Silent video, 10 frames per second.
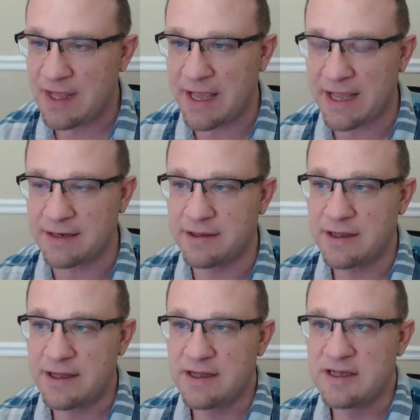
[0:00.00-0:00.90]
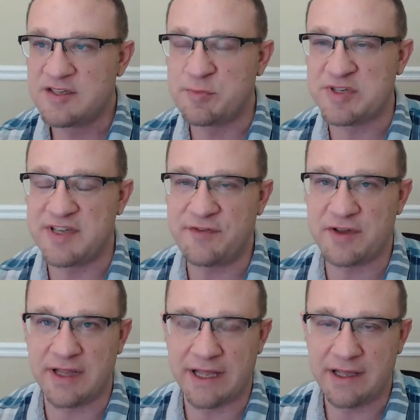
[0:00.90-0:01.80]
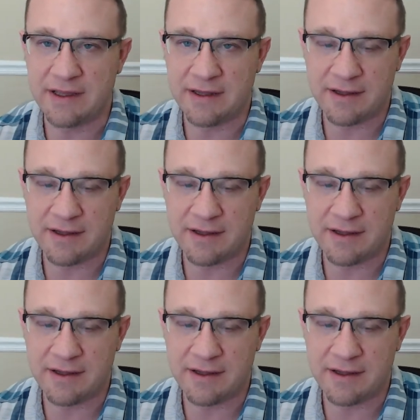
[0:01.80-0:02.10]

And specifically,